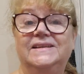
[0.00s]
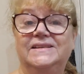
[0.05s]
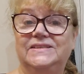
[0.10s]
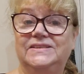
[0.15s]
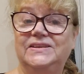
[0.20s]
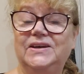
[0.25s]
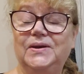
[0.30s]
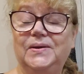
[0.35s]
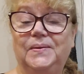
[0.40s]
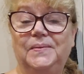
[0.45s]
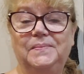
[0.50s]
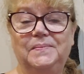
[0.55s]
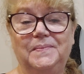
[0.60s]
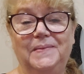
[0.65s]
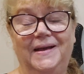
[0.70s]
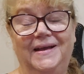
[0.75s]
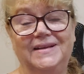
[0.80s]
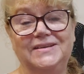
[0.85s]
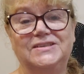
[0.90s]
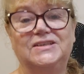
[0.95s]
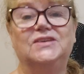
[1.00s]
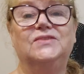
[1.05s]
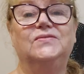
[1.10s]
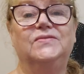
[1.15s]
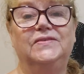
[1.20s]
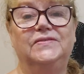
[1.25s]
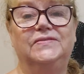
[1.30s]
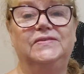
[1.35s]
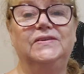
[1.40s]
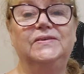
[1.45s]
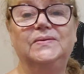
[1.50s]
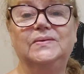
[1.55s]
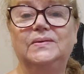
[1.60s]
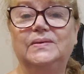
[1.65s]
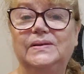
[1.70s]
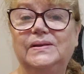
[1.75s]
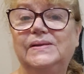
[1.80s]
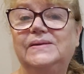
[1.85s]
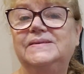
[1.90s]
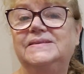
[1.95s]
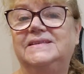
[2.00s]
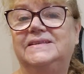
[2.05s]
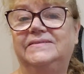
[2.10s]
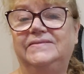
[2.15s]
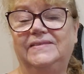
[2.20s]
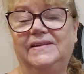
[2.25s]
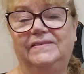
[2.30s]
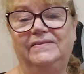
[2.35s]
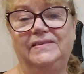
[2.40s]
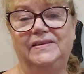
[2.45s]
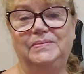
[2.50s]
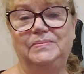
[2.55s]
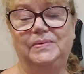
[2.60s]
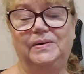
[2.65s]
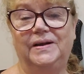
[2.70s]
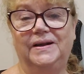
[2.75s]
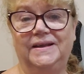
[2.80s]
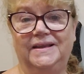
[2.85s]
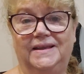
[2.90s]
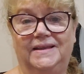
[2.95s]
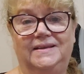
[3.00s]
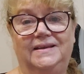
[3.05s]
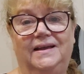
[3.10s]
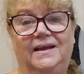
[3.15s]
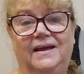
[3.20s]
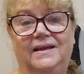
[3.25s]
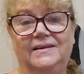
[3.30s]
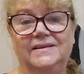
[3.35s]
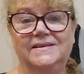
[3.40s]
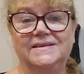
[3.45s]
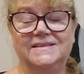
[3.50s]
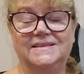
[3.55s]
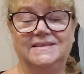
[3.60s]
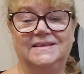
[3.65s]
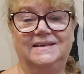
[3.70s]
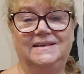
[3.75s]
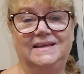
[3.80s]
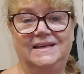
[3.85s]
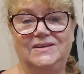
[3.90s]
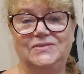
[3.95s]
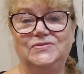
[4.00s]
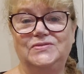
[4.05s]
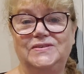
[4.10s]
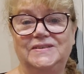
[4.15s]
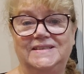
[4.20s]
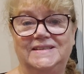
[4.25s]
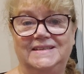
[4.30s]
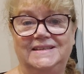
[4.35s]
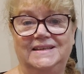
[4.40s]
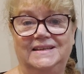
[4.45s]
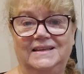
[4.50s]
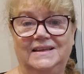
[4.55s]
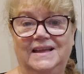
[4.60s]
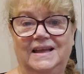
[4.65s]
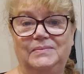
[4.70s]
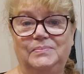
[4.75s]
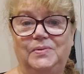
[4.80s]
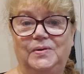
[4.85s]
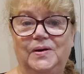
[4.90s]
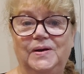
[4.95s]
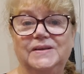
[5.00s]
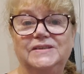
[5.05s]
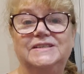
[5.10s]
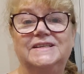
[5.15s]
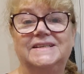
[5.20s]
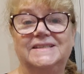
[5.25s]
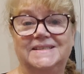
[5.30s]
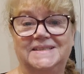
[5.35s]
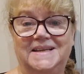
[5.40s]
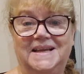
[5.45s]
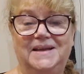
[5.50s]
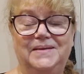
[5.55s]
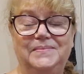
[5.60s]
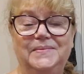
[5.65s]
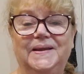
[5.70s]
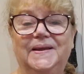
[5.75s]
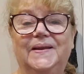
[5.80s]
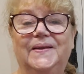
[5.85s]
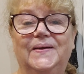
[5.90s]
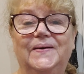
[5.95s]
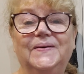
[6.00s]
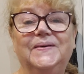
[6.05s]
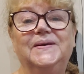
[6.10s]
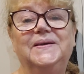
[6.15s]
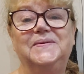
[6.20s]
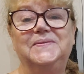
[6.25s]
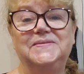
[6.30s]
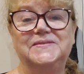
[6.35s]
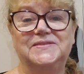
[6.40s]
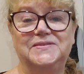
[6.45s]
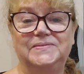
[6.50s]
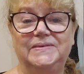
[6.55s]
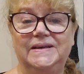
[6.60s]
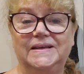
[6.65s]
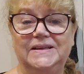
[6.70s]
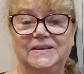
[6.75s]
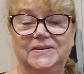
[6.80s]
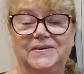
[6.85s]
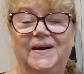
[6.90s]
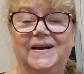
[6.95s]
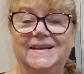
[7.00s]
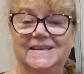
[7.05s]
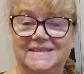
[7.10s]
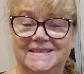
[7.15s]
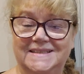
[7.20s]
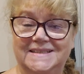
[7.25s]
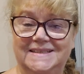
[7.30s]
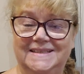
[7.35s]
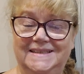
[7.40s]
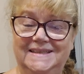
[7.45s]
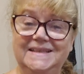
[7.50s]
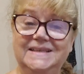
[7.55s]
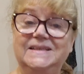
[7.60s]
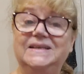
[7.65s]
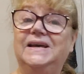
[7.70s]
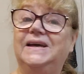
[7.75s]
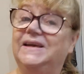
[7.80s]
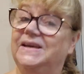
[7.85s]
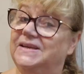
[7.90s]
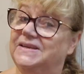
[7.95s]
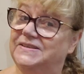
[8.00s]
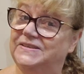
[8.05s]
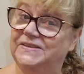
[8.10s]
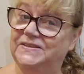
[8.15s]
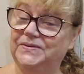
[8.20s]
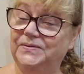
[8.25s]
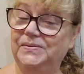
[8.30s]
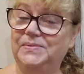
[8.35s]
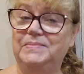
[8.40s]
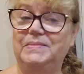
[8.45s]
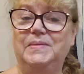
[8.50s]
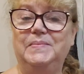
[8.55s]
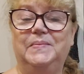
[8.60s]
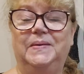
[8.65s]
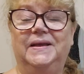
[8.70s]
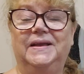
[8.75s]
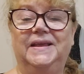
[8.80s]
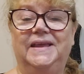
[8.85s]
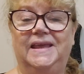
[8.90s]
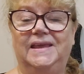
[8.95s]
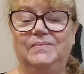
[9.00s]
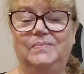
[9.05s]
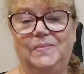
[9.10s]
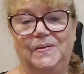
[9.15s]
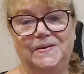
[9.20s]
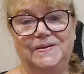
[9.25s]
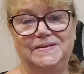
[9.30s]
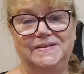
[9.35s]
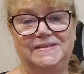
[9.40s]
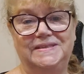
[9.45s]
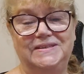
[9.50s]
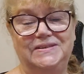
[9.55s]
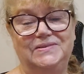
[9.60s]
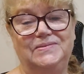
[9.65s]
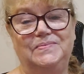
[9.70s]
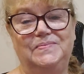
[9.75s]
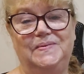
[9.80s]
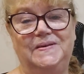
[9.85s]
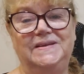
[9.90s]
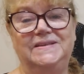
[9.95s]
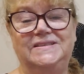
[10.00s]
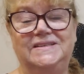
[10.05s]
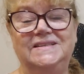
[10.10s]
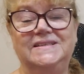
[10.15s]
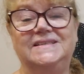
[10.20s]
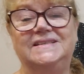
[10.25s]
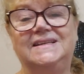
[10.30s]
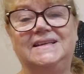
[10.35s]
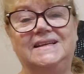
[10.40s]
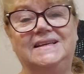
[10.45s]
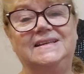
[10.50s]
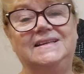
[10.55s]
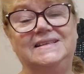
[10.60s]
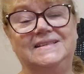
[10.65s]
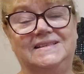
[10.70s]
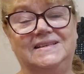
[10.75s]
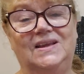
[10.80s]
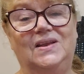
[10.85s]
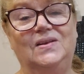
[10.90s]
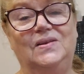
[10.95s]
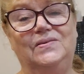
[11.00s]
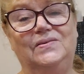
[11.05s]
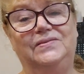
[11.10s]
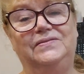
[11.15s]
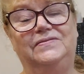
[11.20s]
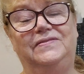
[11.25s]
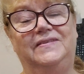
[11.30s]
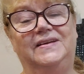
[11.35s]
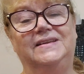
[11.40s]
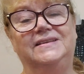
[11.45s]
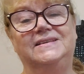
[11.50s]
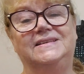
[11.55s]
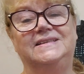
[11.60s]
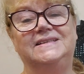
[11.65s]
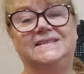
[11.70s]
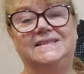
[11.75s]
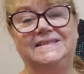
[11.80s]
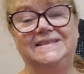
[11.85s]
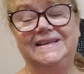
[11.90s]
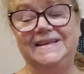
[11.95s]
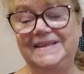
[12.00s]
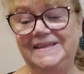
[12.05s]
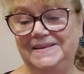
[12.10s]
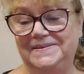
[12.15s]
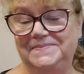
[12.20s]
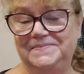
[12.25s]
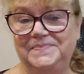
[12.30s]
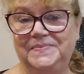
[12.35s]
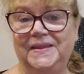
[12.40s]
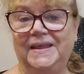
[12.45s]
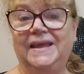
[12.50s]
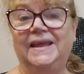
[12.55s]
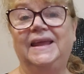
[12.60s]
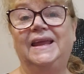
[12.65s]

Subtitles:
So, March in review, lots of lovely bright colours and interesting projects coming along. It was really great to see. So remember, keep posting your pictures. It is a lot of fun to see them.